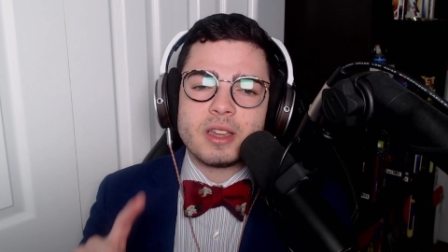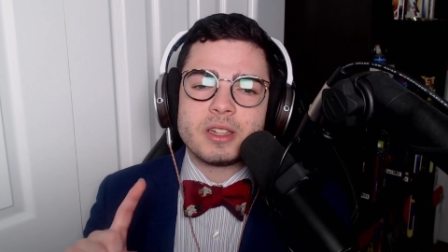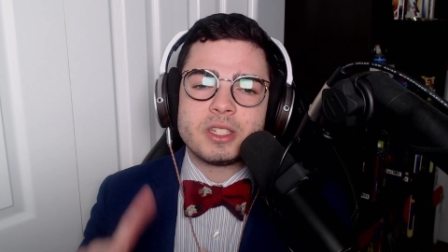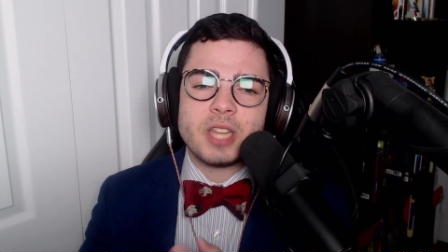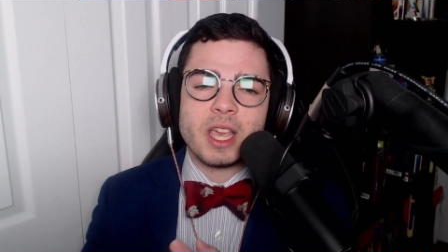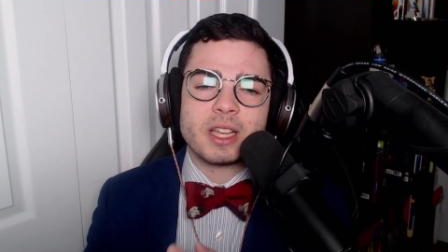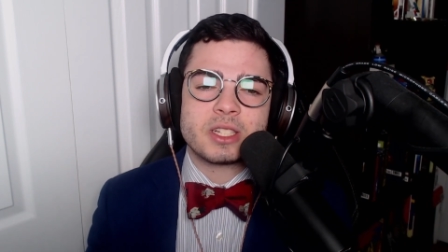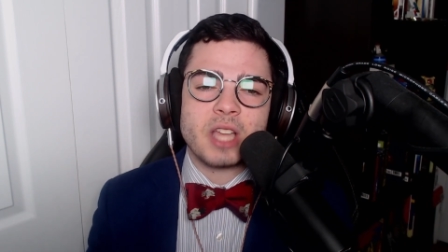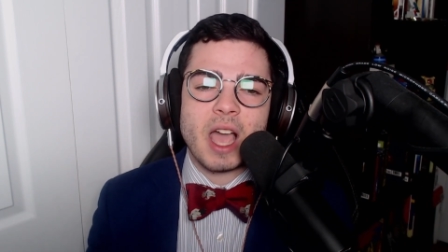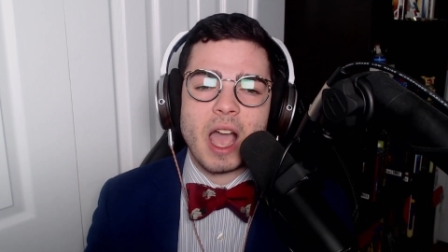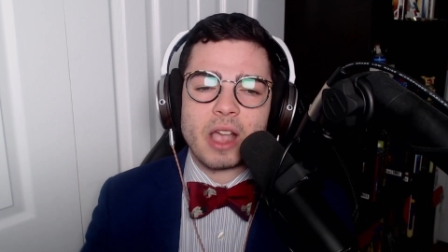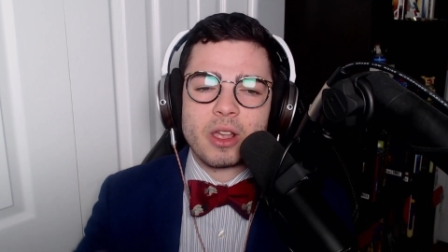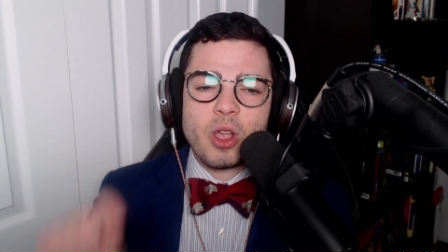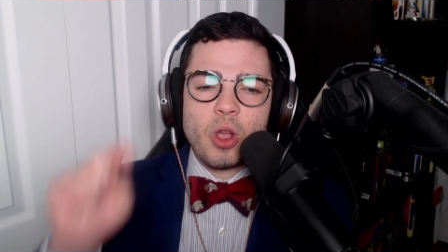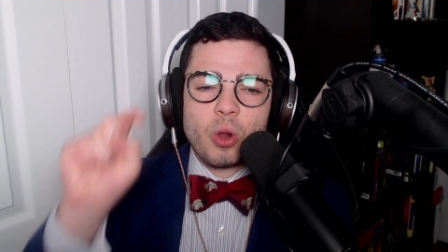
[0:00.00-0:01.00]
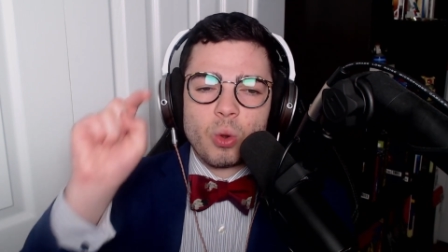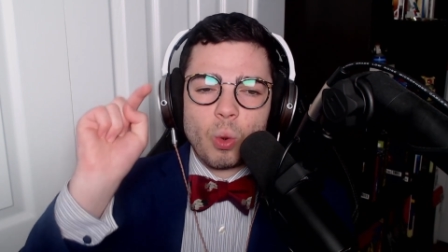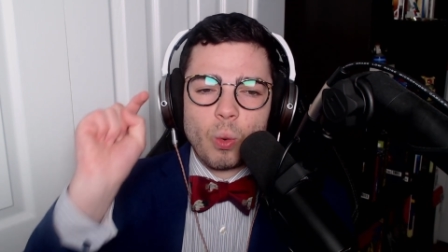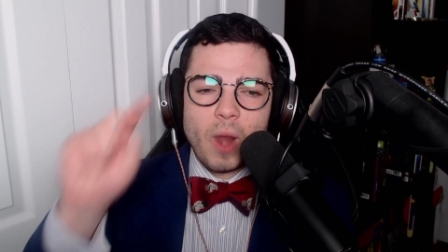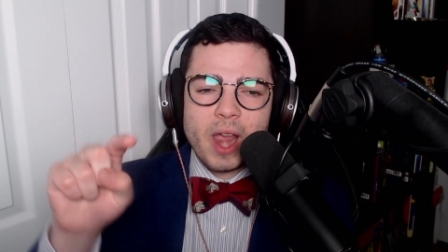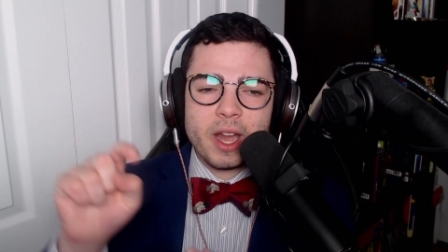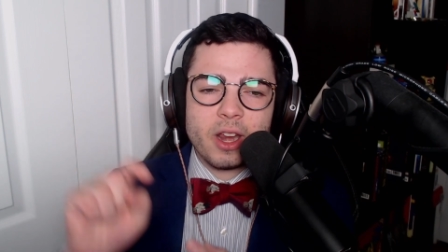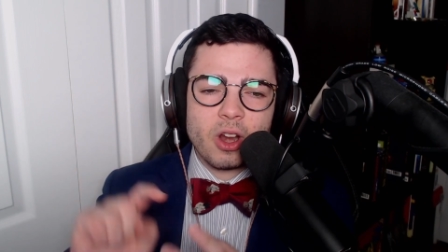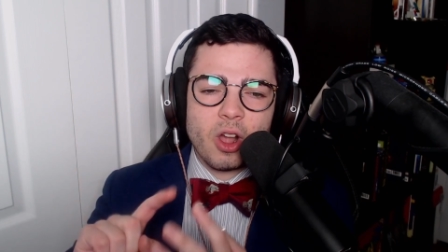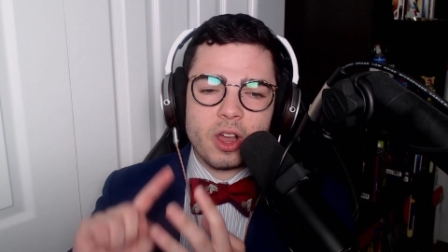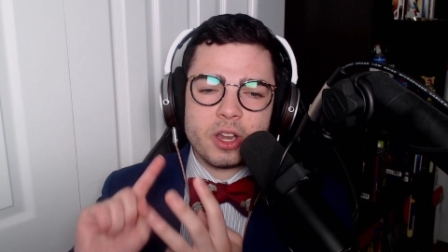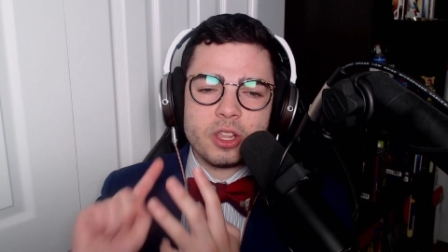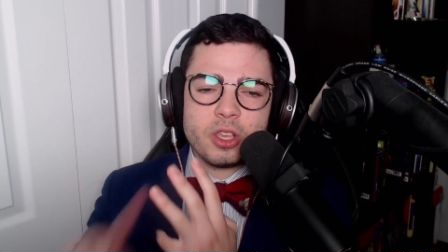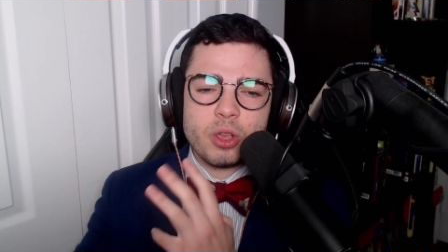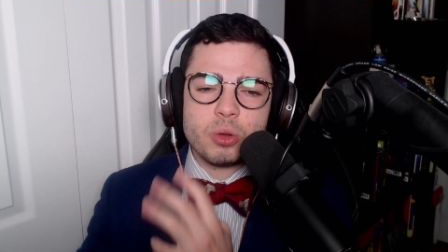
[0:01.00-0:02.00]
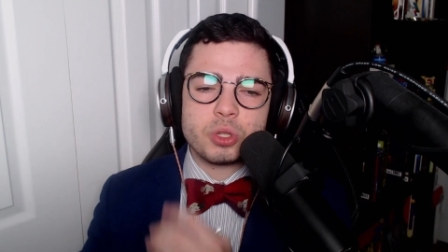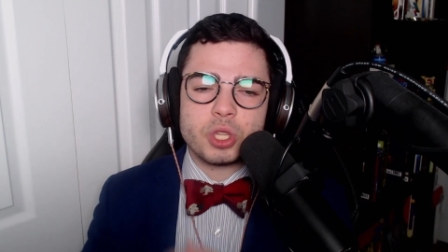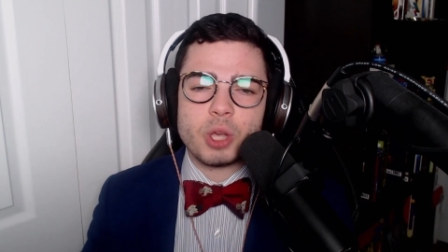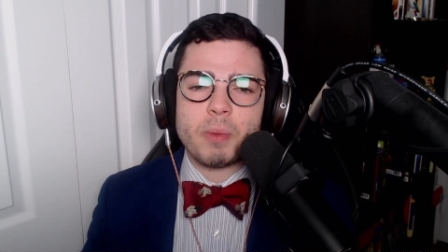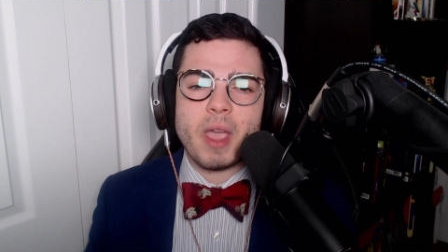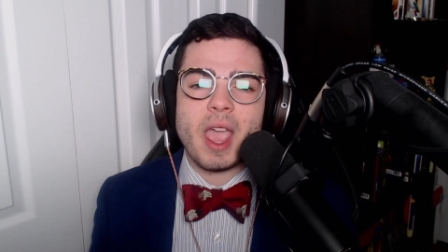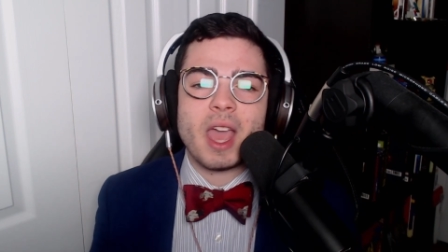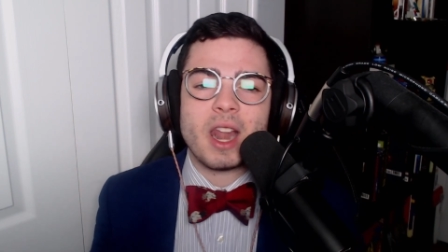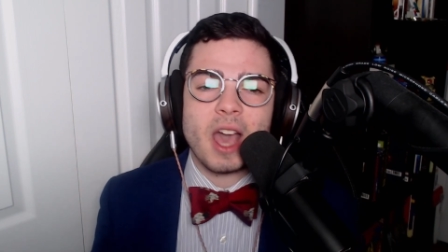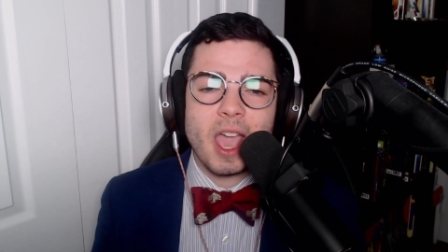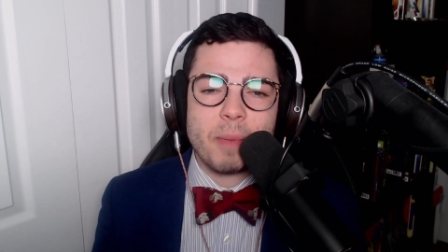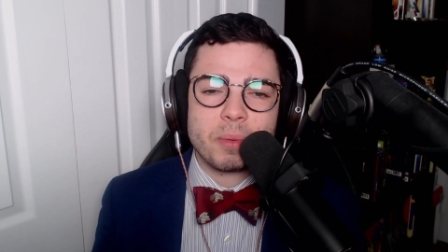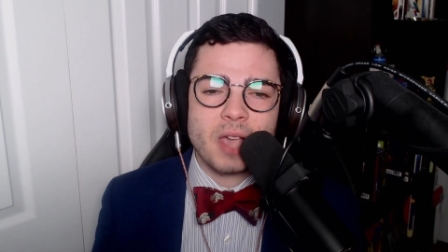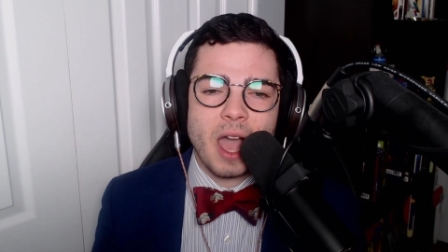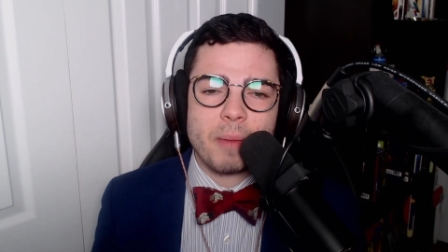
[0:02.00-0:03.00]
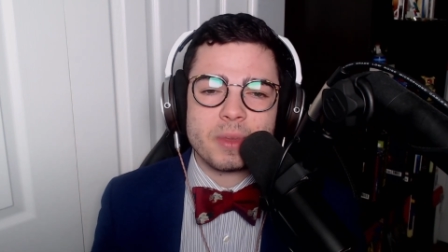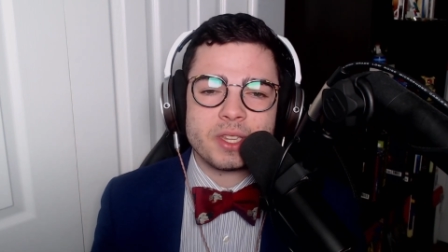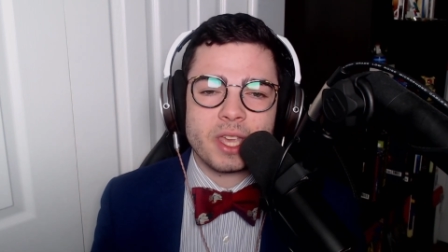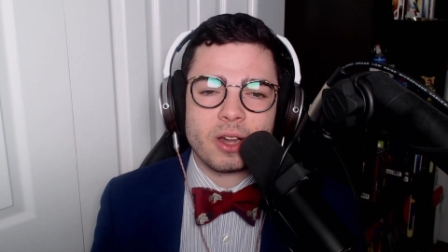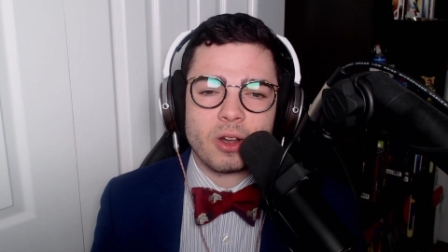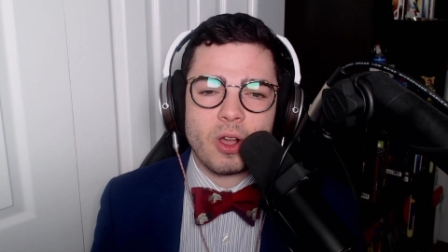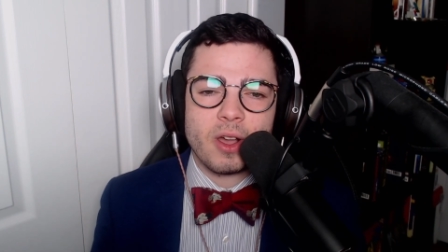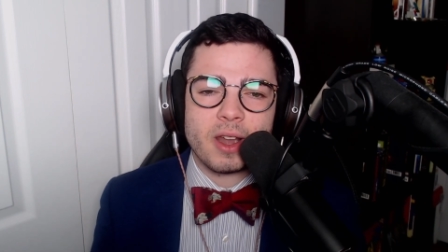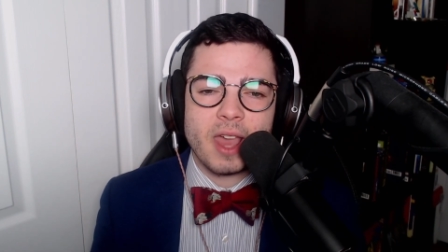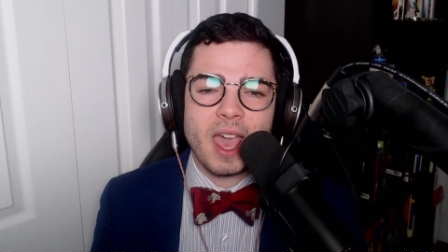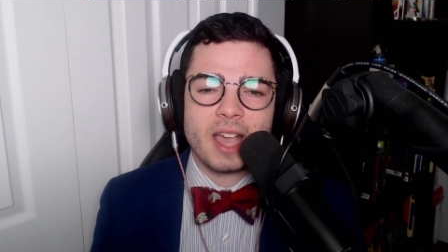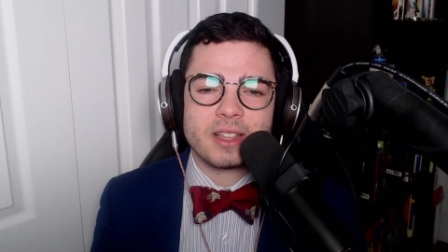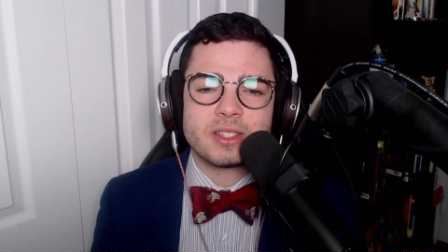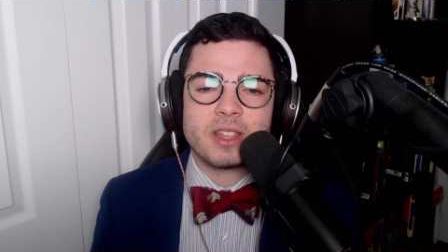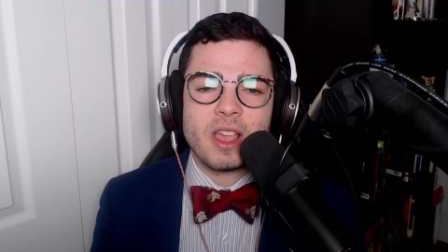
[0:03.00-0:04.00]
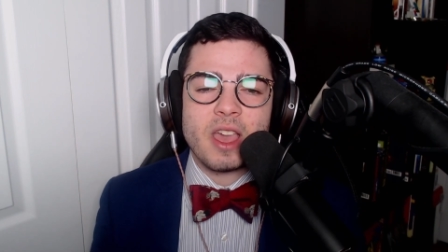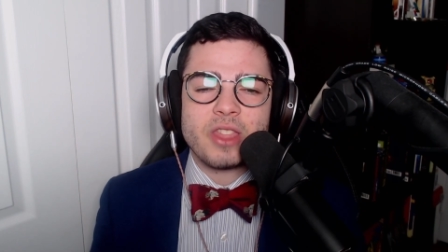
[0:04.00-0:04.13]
TikTok, right here on YouTube, and Hype Commentator on X.